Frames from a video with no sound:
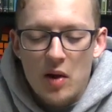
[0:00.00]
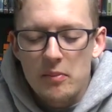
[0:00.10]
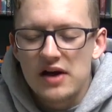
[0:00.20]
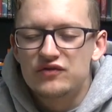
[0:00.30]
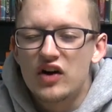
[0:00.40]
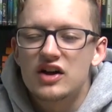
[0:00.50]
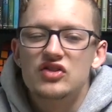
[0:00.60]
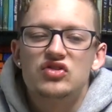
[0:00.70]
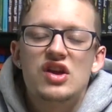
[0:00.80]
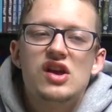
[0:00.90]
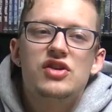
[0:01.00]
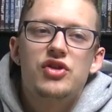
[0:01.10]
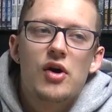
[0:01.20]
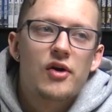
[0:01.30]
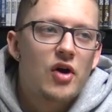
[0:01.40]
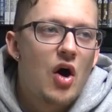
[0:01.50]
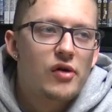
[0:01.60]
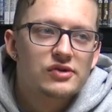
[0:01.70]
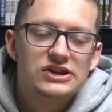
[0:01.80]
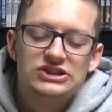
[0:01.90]
My fucking teeth hurt
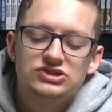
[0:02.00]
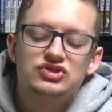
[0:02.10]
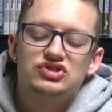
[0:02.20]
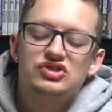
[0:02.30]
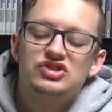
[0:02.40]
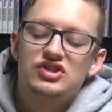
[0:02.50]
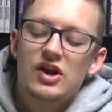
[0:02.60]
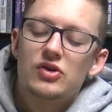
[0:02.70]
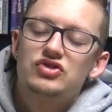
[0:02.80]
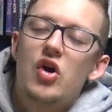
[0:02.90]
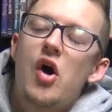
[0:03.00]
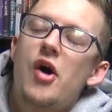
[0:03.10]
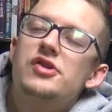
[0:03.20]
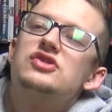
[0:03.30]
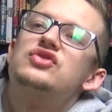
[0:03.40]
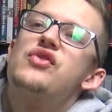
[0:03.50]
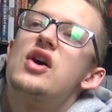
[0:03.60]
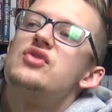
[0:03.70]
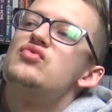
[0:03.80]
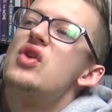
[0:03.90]
already because these Skittles are hard as
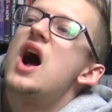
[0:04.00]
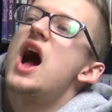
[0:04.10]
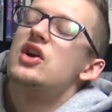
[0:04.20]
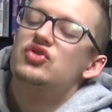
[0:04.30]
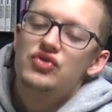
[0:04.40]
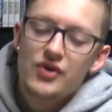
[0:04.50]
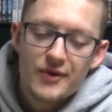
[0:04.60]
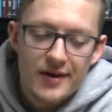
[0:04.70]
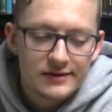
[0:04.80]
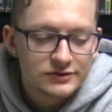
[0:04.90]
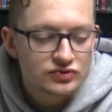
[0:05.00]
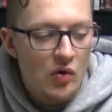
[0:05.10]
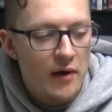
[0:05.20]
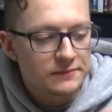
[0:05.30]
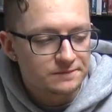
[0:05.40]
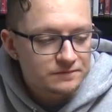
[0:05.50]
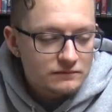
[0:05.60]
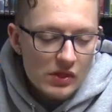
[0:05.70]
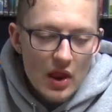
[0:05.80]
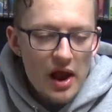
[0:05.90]
fucking rocks, dude.
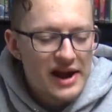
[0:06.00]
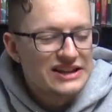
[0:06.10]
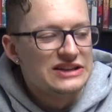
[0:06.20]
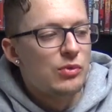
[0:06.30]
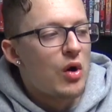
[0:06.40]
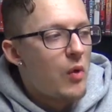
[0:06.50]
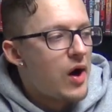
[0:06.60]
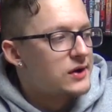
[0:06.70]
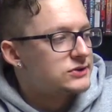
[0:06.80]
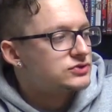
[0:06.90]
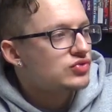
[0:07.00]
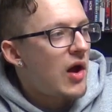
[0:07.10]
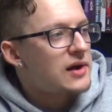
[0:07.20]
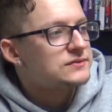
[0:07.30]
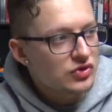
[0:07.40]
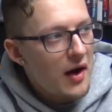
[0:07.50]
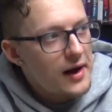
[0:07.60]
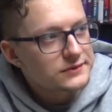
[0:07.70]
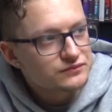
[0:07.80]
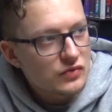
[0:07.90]
I need more water.
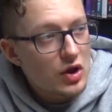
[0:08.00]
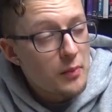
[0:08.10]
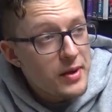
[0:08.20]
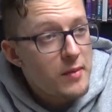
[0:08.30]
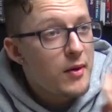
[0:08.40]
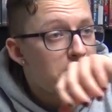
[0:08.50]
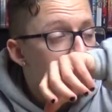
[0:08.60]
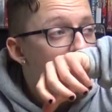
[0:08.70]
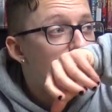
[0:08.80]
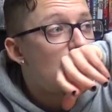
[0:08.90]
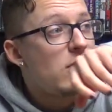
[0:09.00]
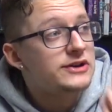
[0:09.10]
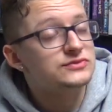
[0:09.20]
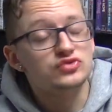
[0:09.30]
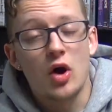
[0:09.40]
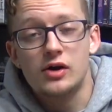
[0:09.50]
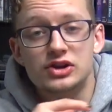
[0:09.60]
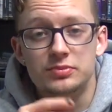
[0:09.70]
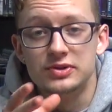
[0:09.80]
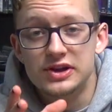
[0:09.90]
You know, people probably aren't
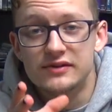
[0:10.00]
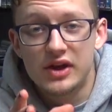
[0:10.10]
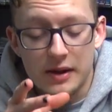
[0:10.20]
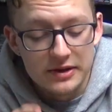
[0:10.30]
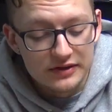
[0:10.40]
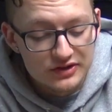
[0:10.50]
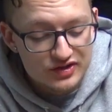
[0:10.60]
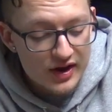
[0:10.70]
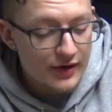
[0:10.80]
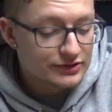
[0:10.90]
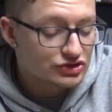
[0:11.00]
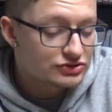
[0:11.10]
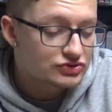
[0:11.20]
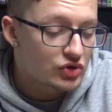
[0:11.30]
going to believe that I'm eating these Skittles.